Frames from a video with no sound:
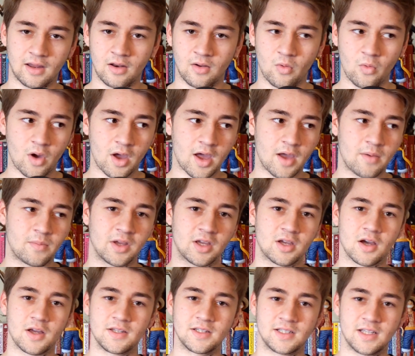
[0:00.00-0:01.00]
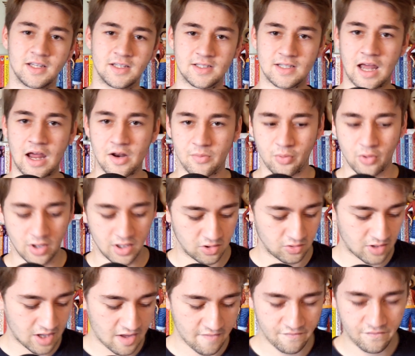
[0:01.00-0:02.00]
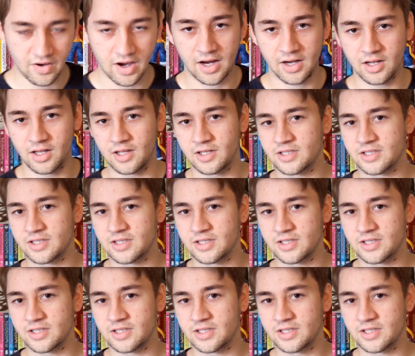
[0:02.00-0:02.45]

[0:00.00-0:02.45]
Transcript: in a way, because it's out of print, you can't find it.